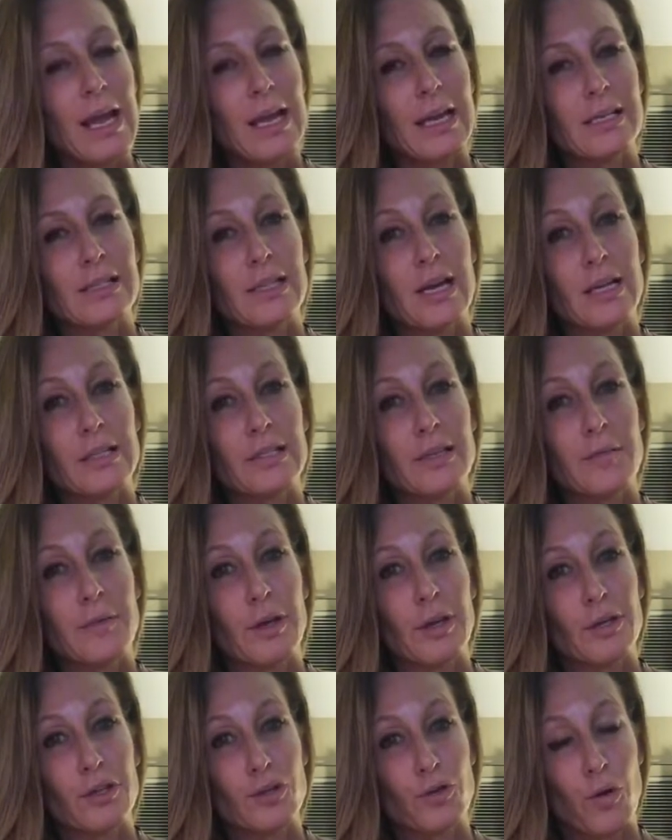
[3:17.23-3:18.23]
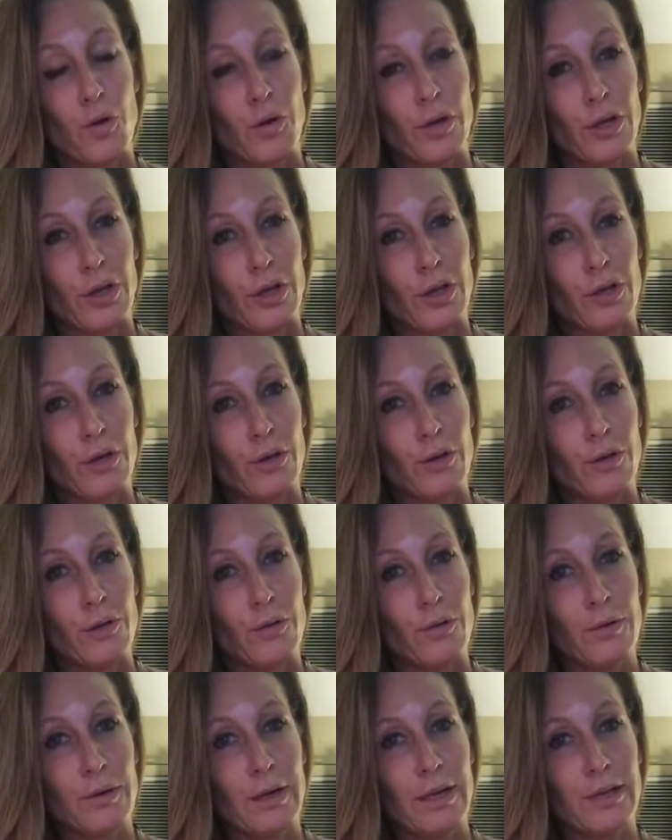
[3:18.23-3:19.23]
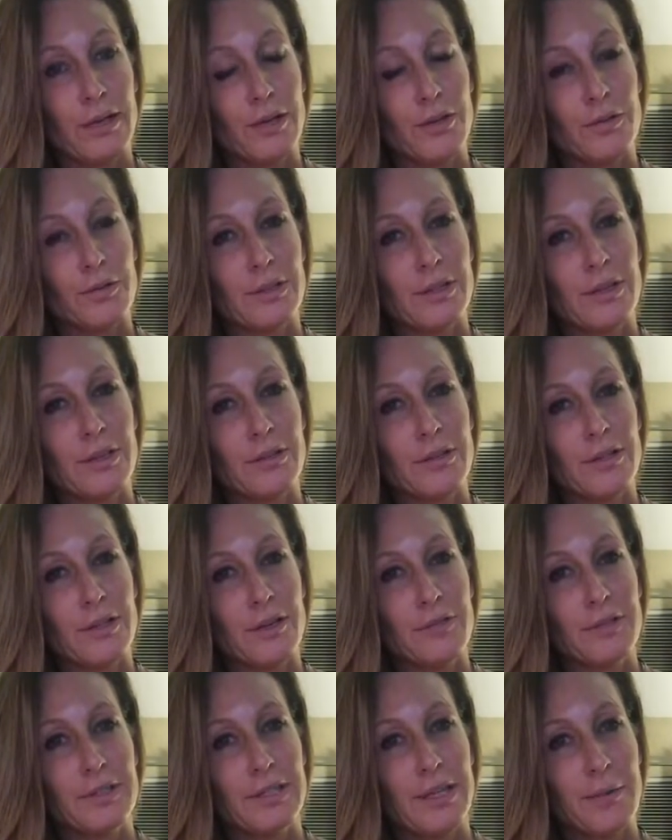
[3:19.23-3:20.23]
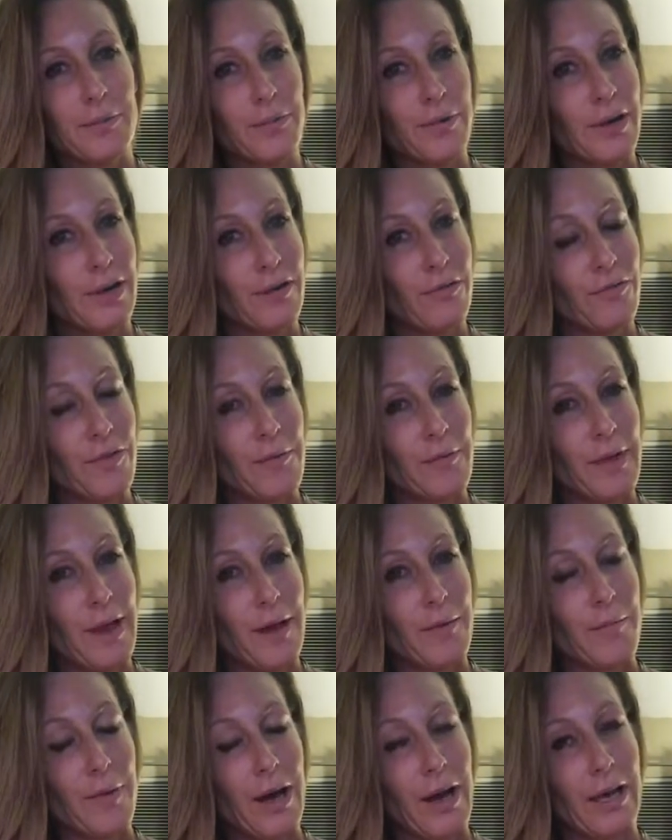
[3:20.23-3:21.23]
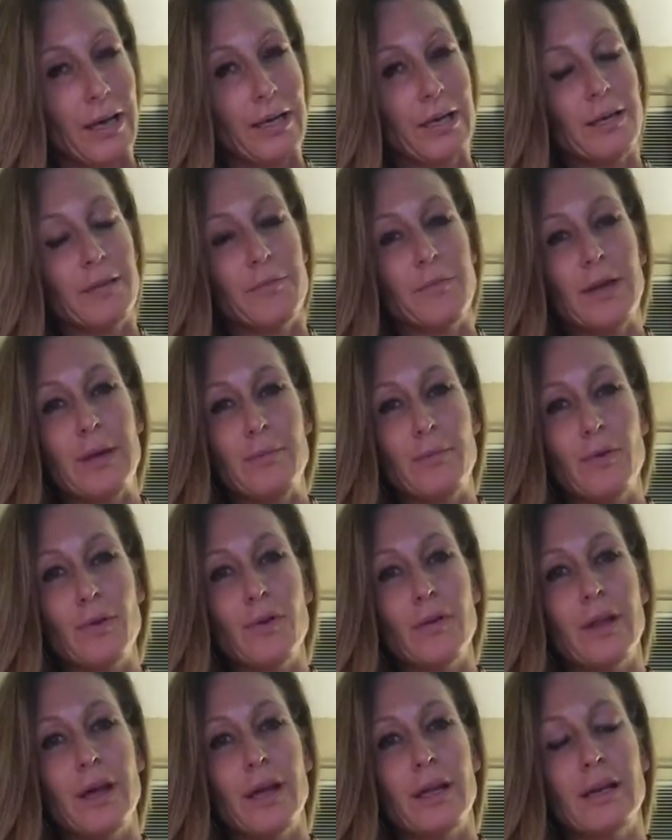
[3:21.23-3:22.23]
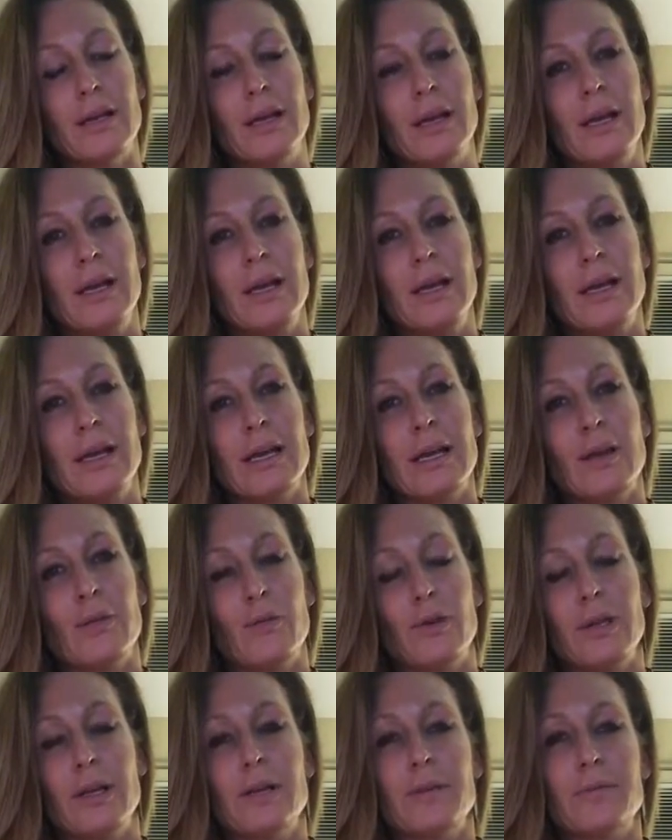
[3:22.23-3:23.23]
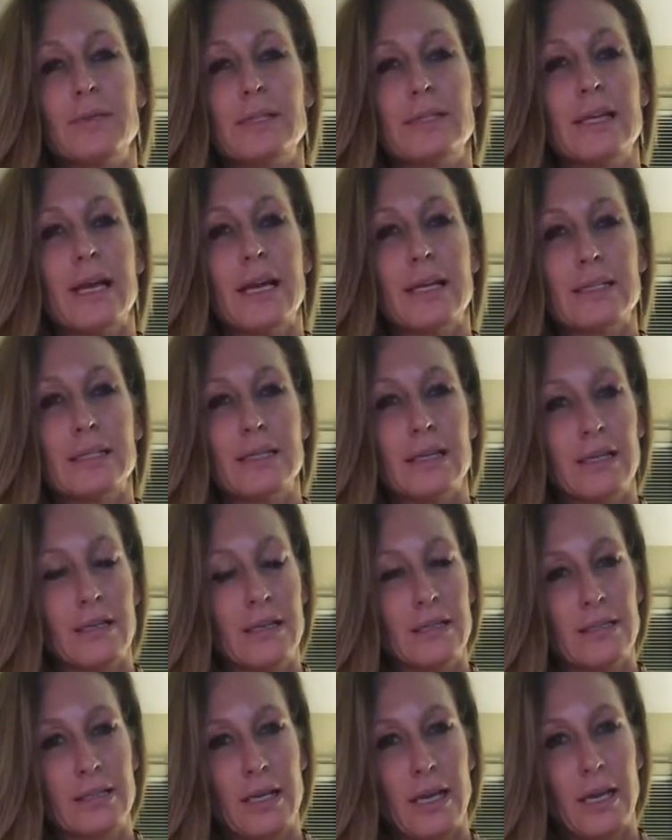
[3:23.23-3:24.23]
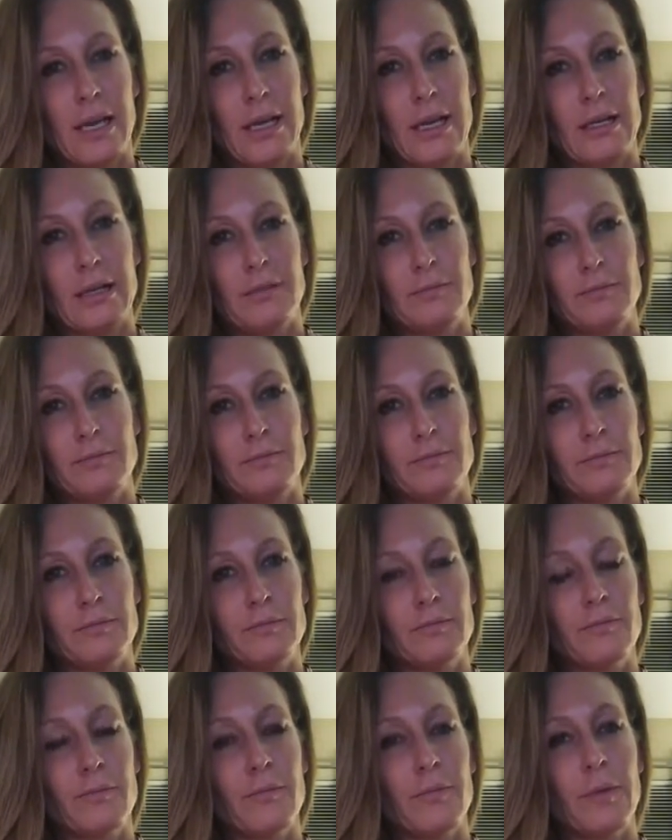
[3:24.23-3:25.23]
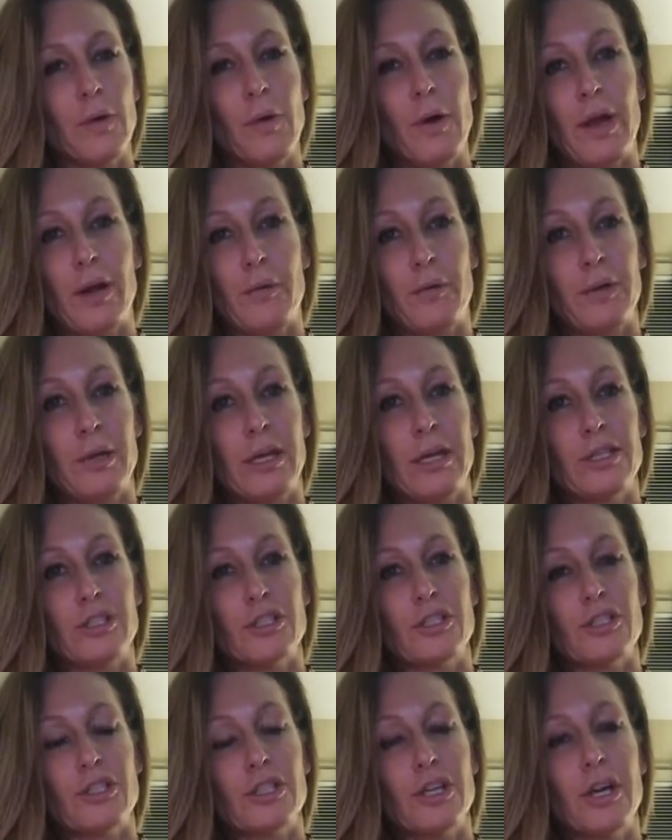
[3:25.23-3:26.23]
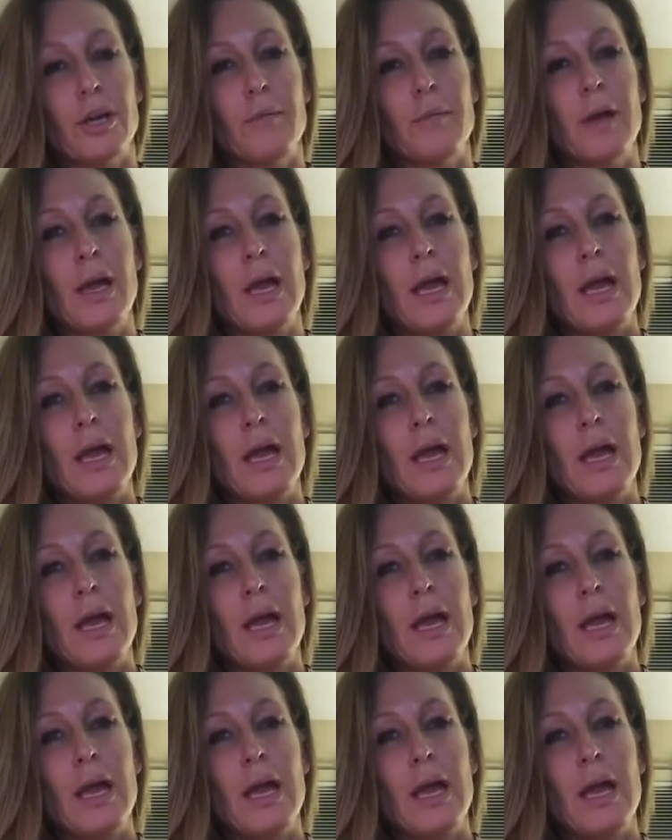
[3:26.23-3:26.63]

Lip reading: is not something controlling you, and you don't see yourself separated from that mind. And people that get really obsessed, like let's say in a relationship,